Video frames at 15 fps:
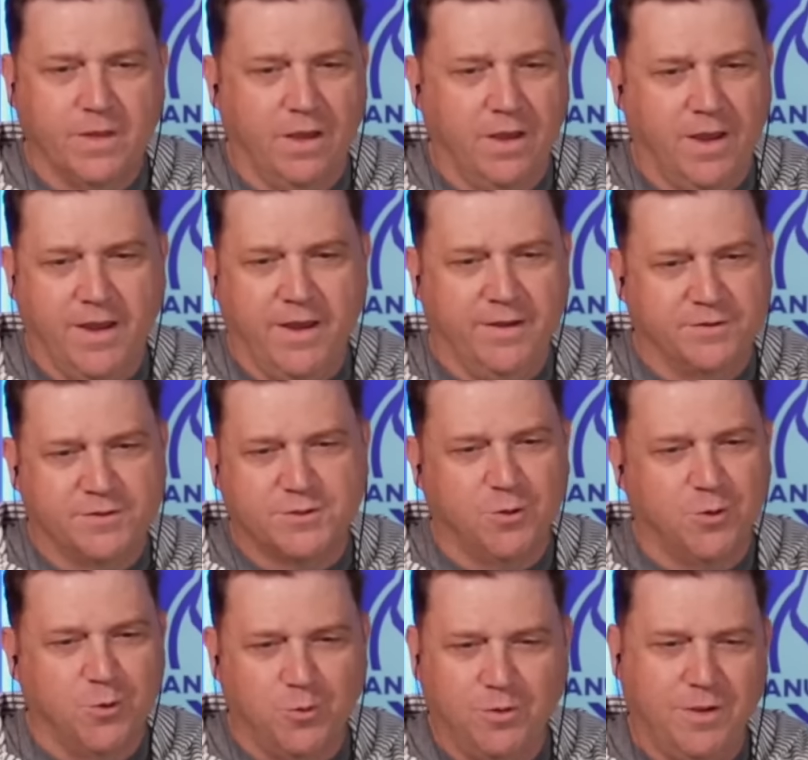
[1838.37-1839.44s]
And
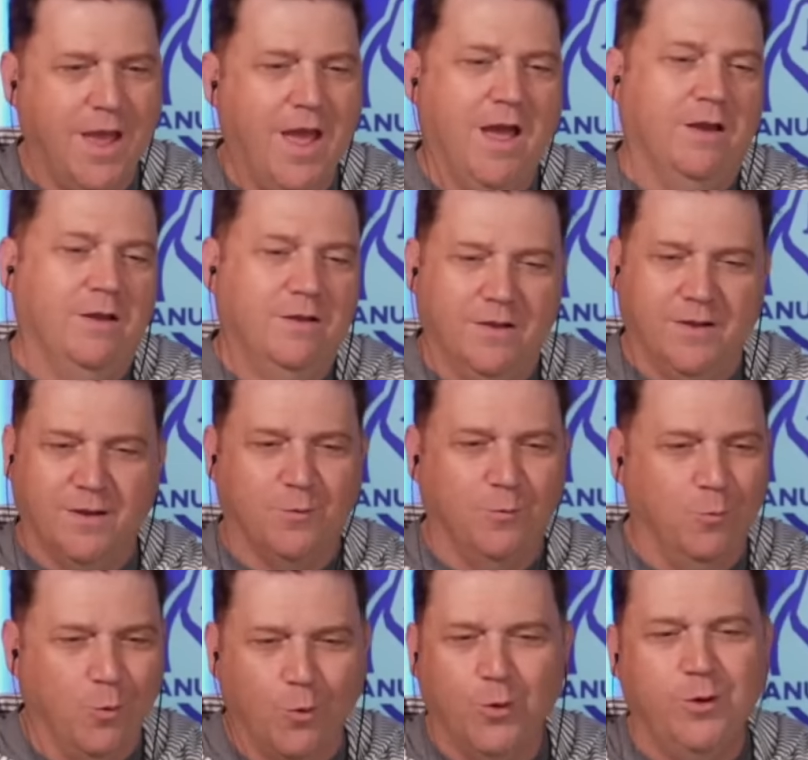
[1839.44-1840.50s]
so, yeah, like
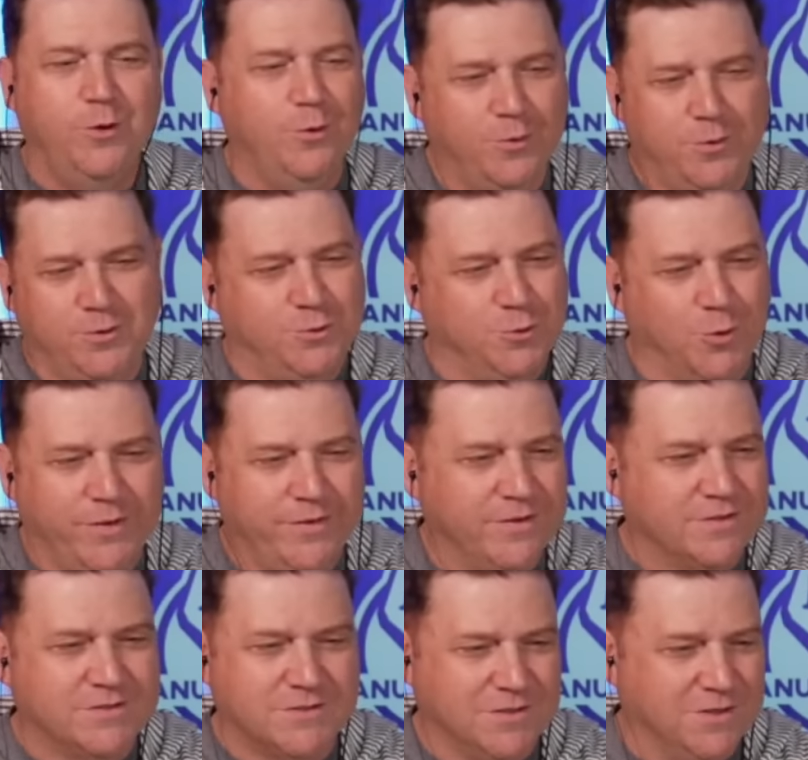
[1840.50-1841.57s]
we're enjoying
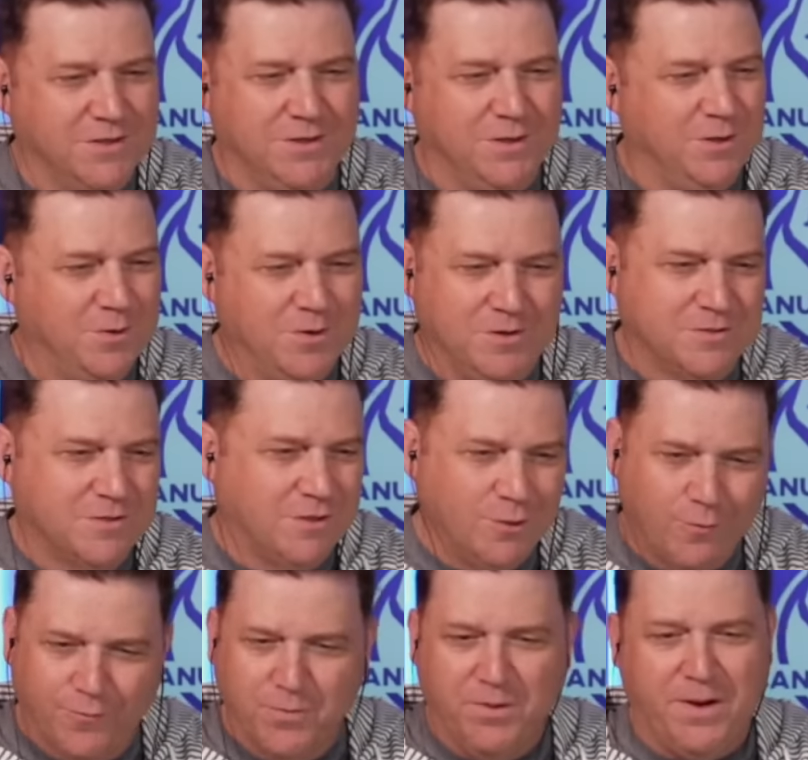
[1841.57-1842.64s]
this. It's
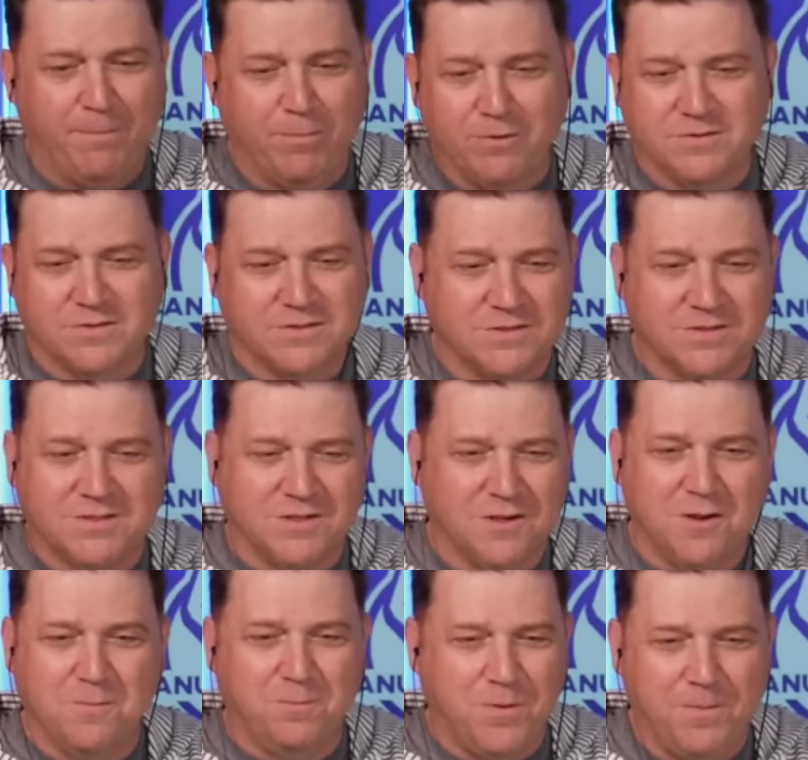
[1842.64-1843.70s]
clear from the numbers
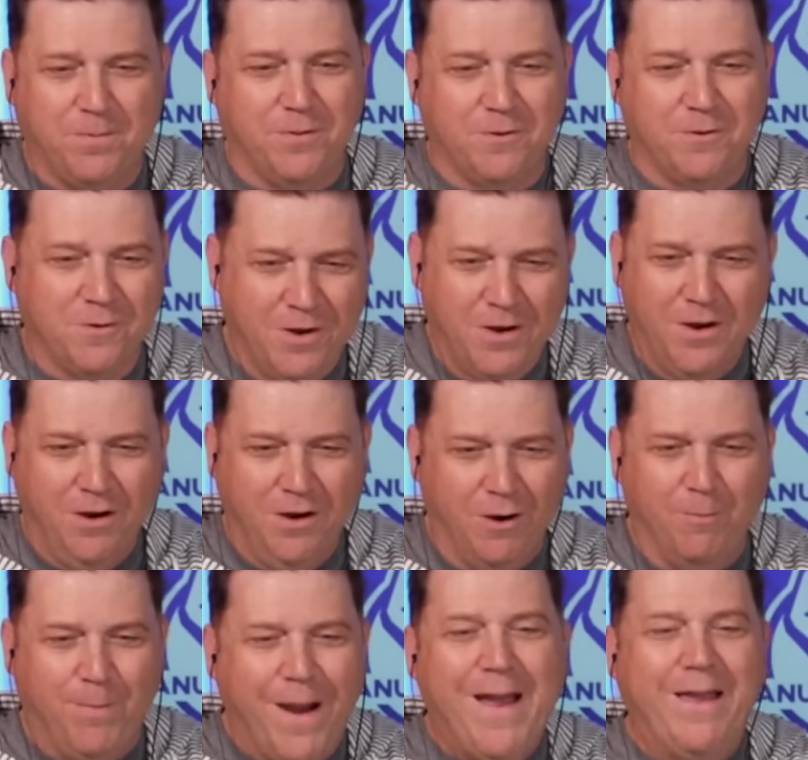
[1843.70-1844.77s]
that people are
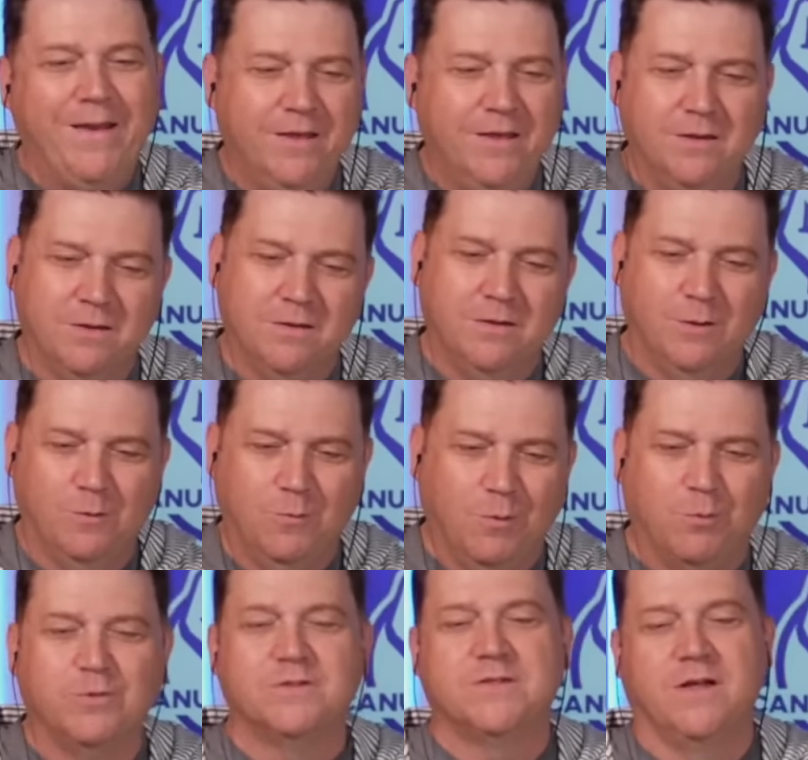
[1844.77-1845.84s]
buying into what
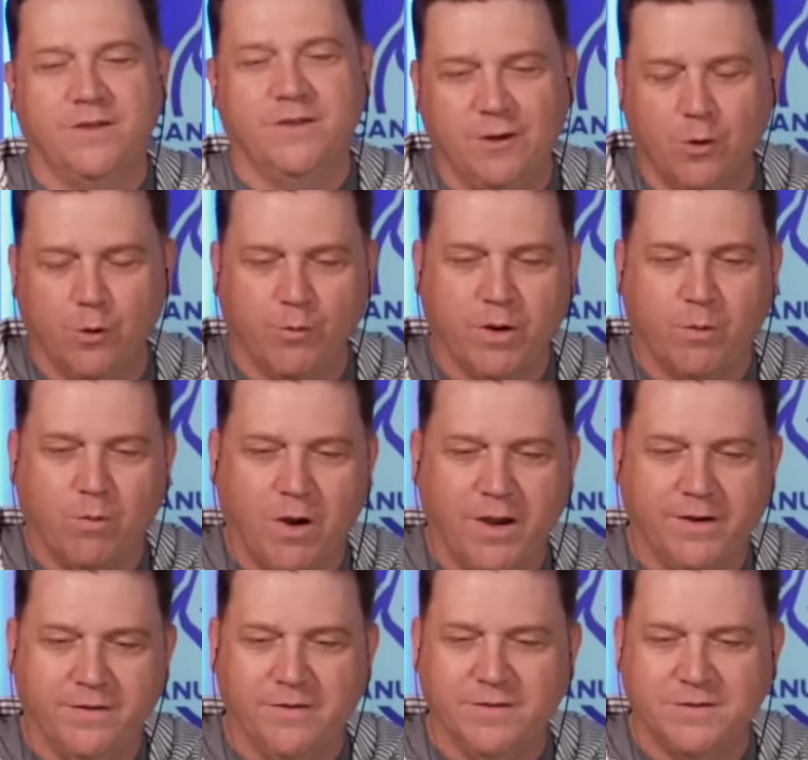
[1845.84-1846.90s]
we're selling here at Rink
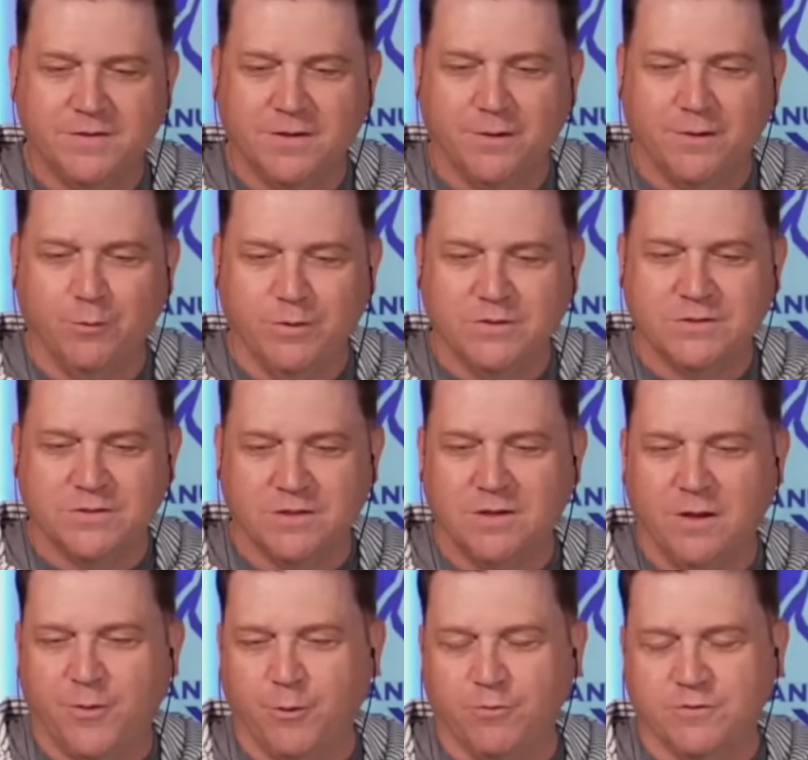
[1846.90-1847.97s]
Wide, and that there is
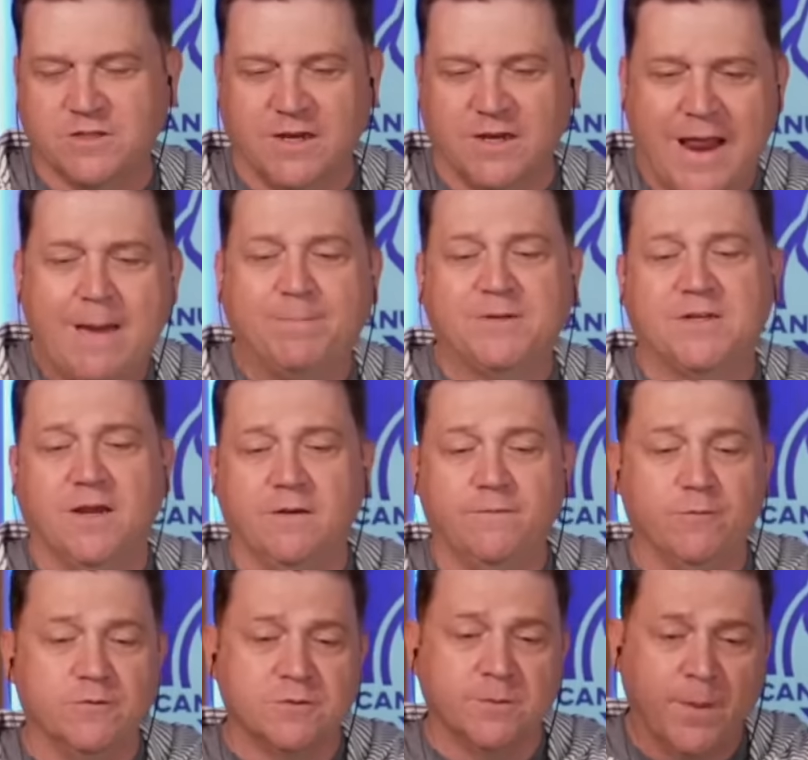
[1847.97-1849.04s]
a thirst and an appetite
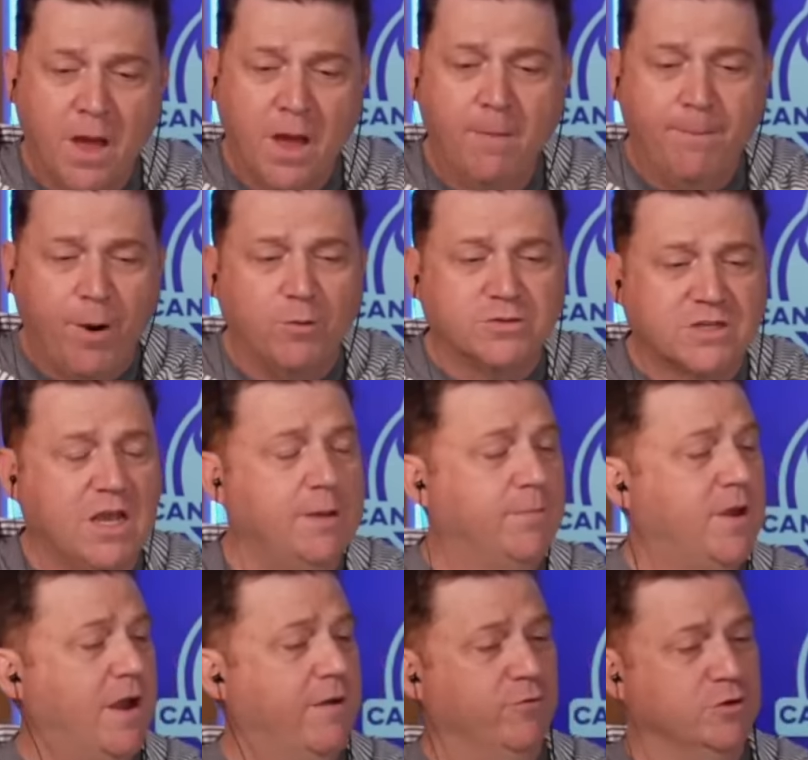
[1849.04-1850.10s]
for some post-game
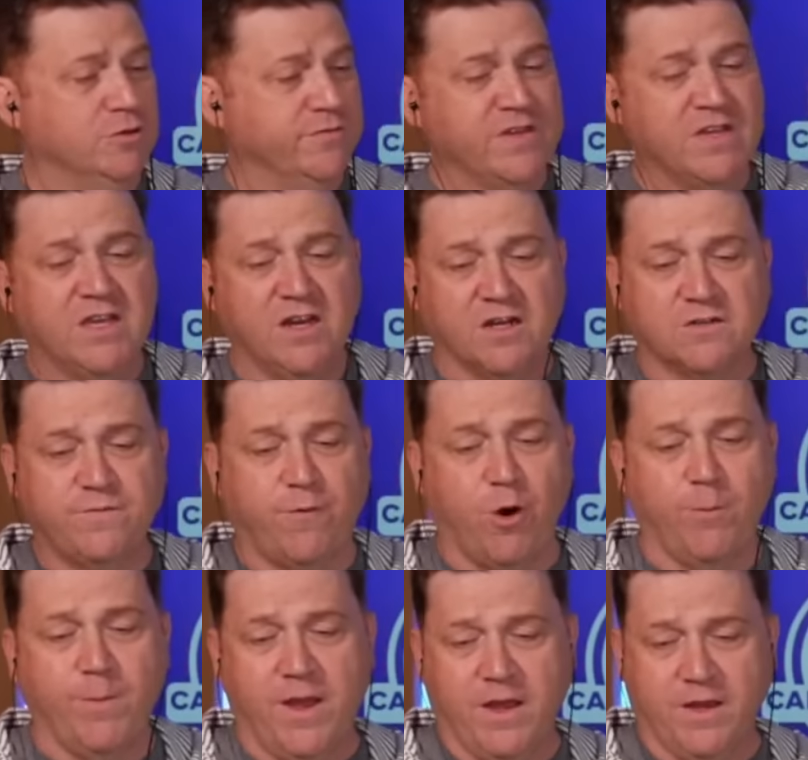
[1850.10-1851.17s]
coverage of the Canucks
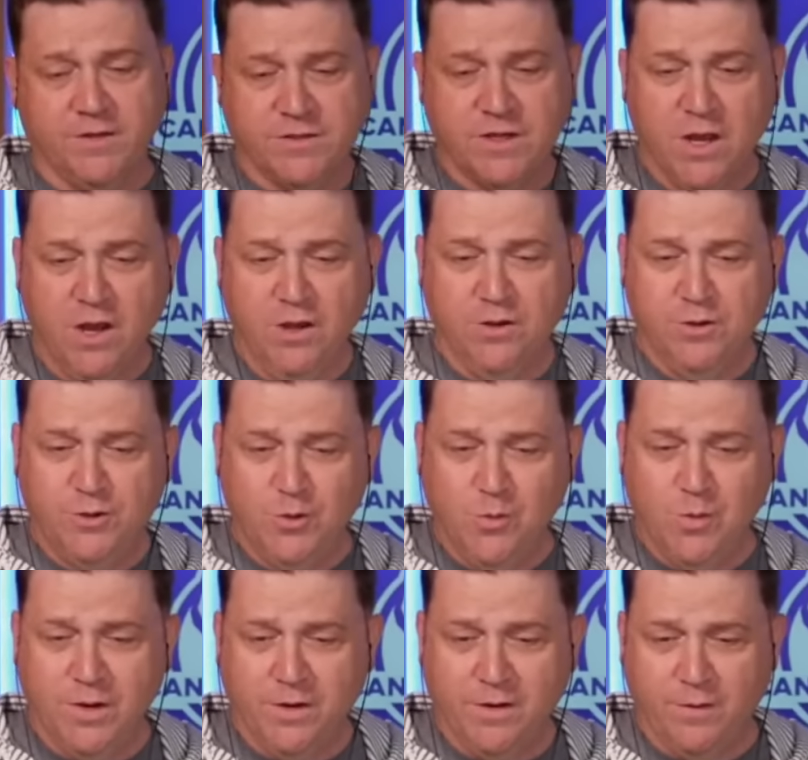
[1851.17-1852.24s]
farmhands
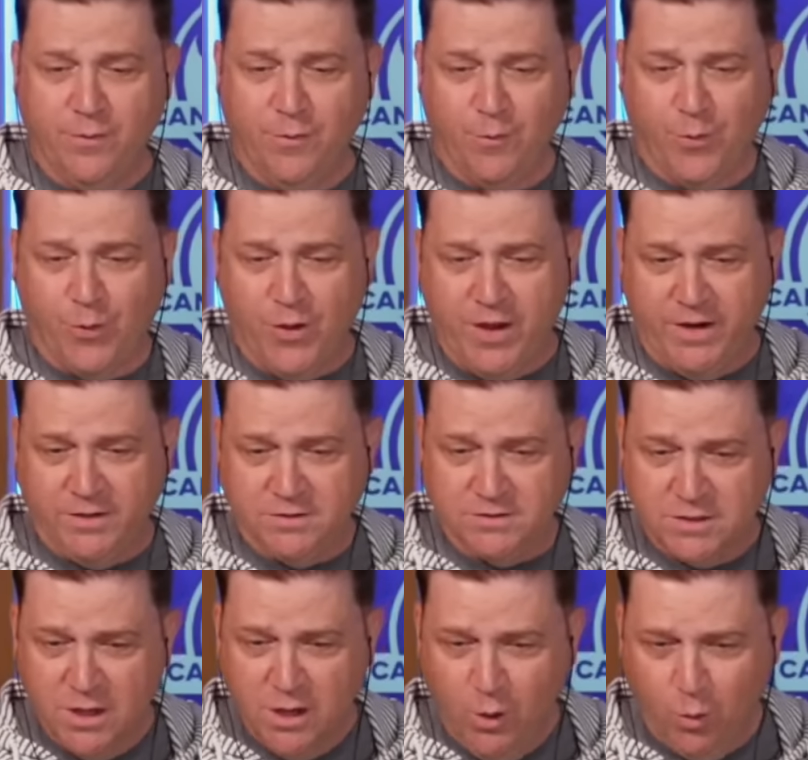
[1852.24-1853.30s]
doing their things.